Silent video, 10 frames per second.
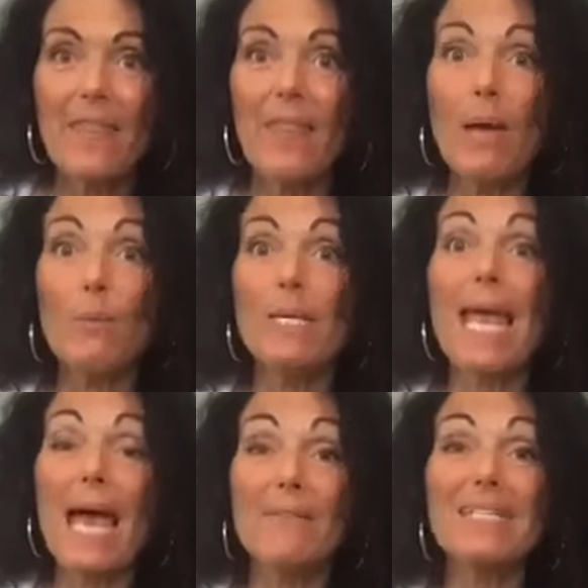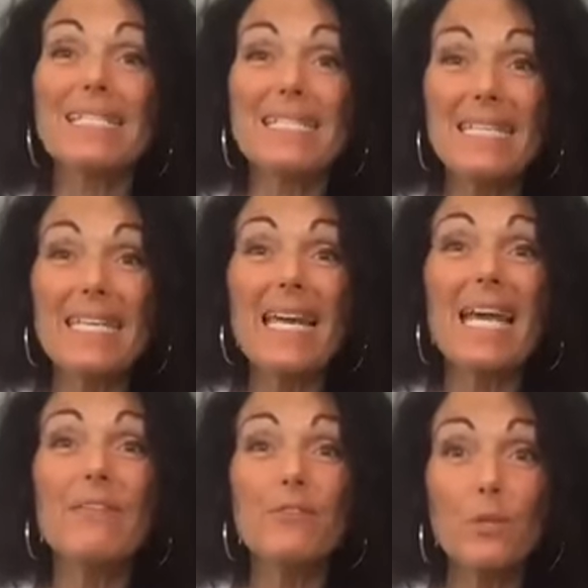that we have, and see
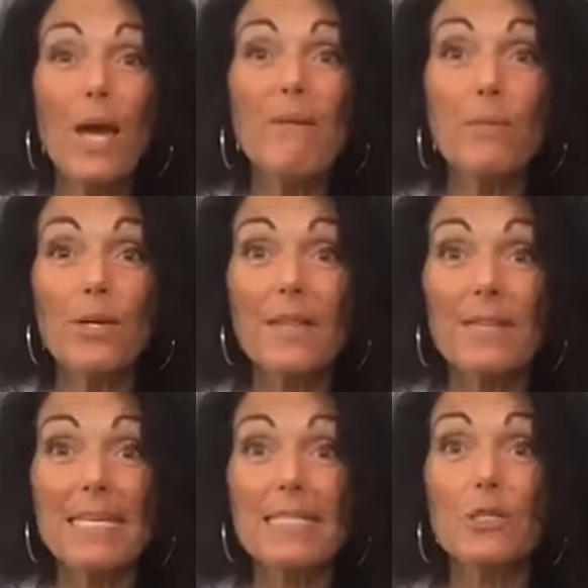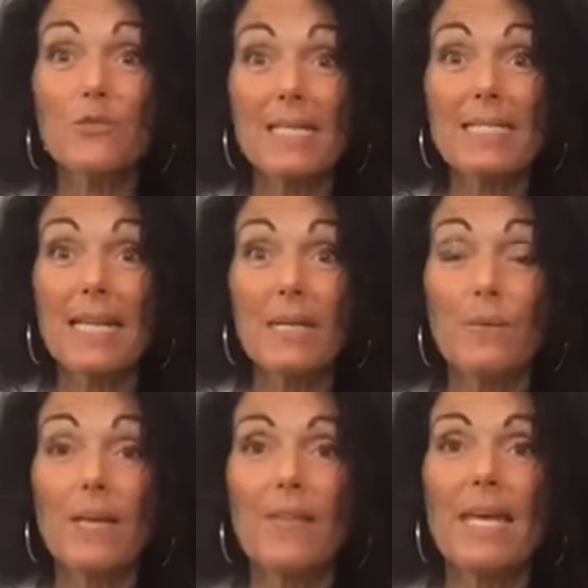if you have one of these that you resonate with,